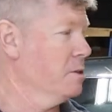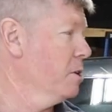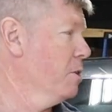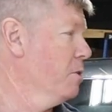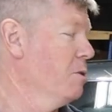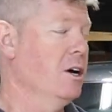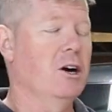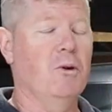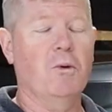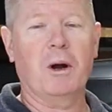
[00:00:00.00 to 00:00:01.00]
so
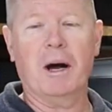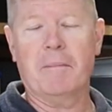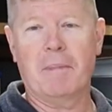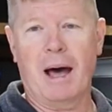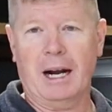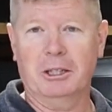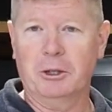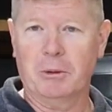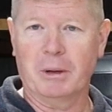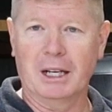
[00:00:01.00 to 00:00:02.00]
we'll come back a
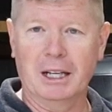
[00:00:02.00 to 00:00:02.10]
little bit